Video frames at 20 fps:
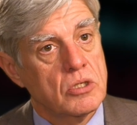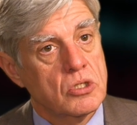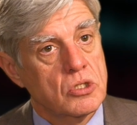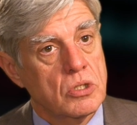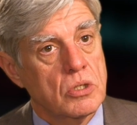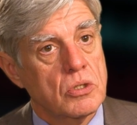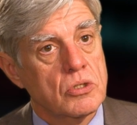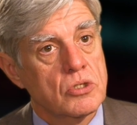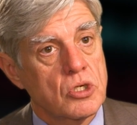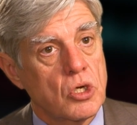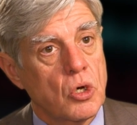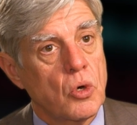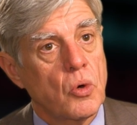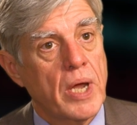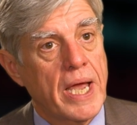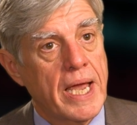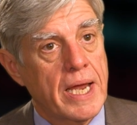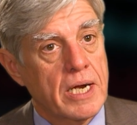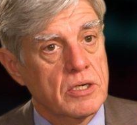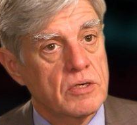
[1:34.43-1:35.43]
that shows no
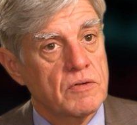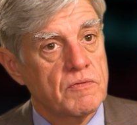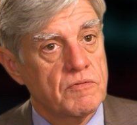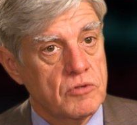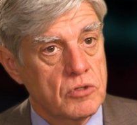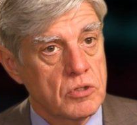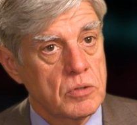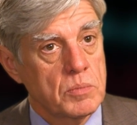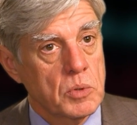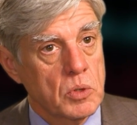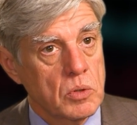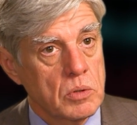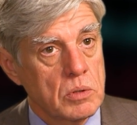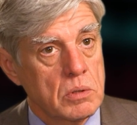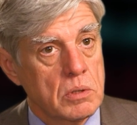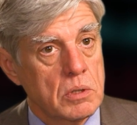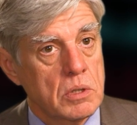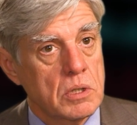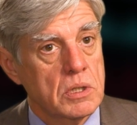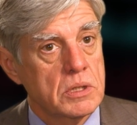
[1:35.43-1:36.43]
active tumor
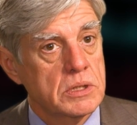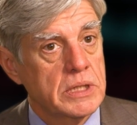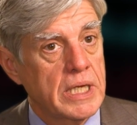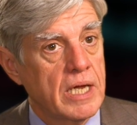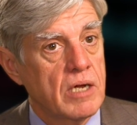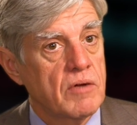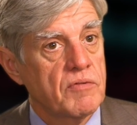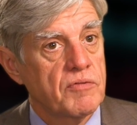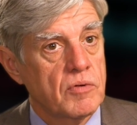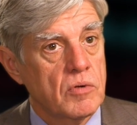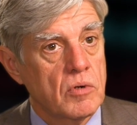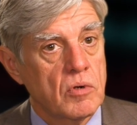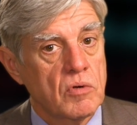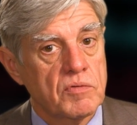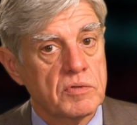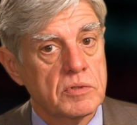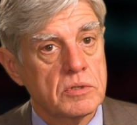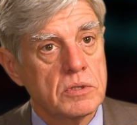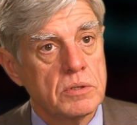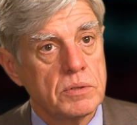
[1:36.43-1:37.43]
uh, now for
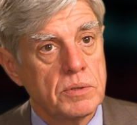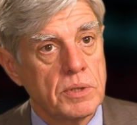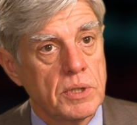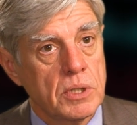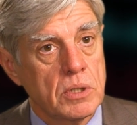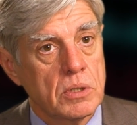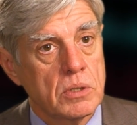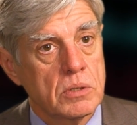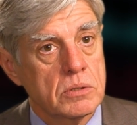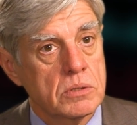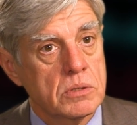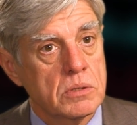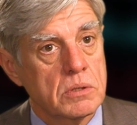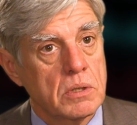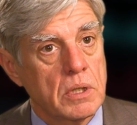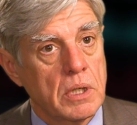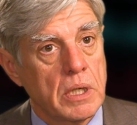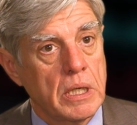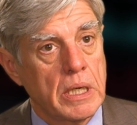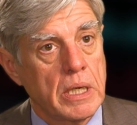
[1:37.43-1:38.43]
over two years
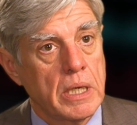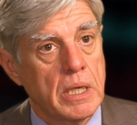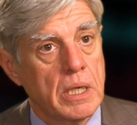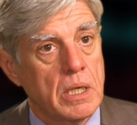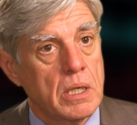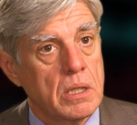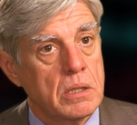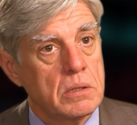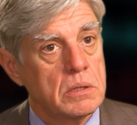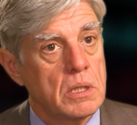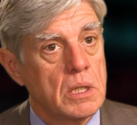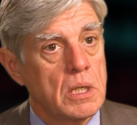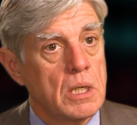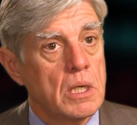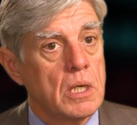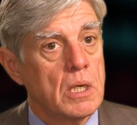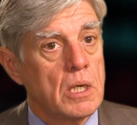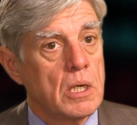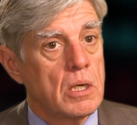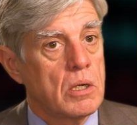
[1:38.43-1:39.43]
and
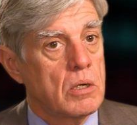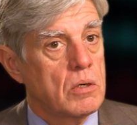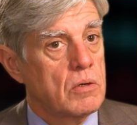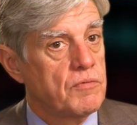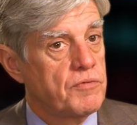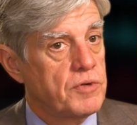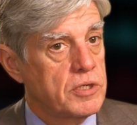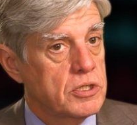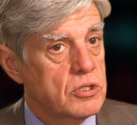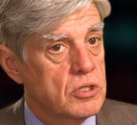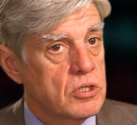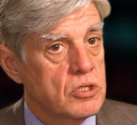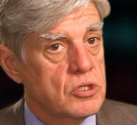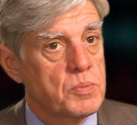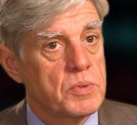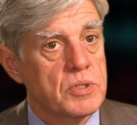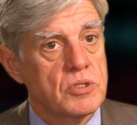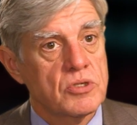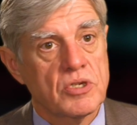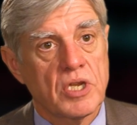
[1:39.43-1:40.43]
her vision has
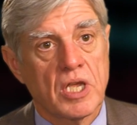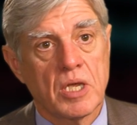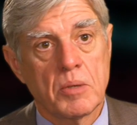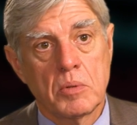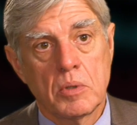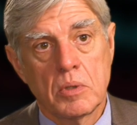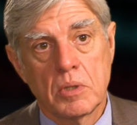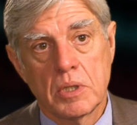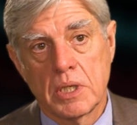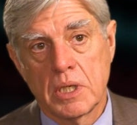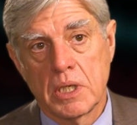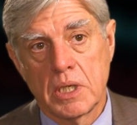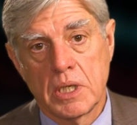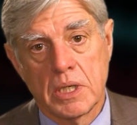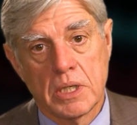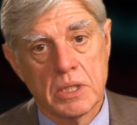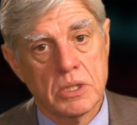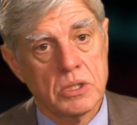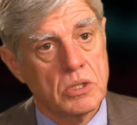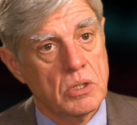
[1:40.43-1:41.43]
been stable
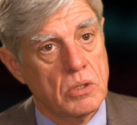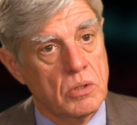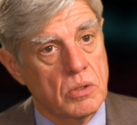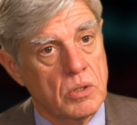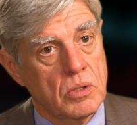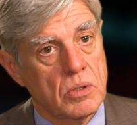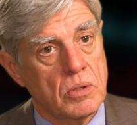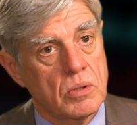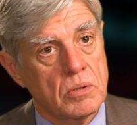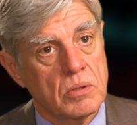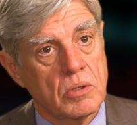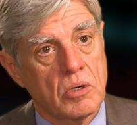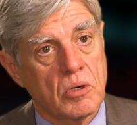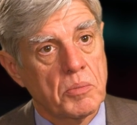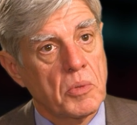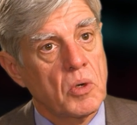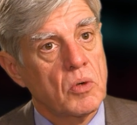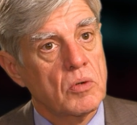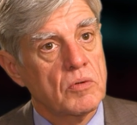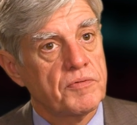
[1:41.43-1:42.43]
and her
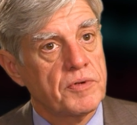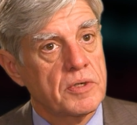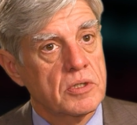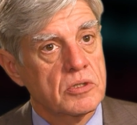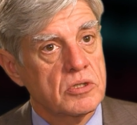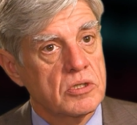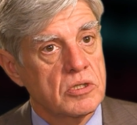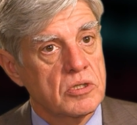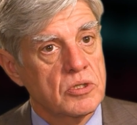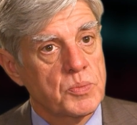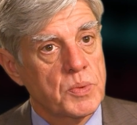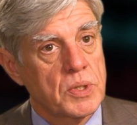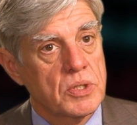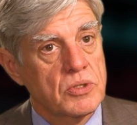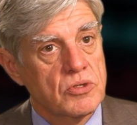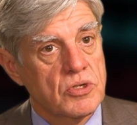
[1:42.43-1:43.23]
hormonal function has been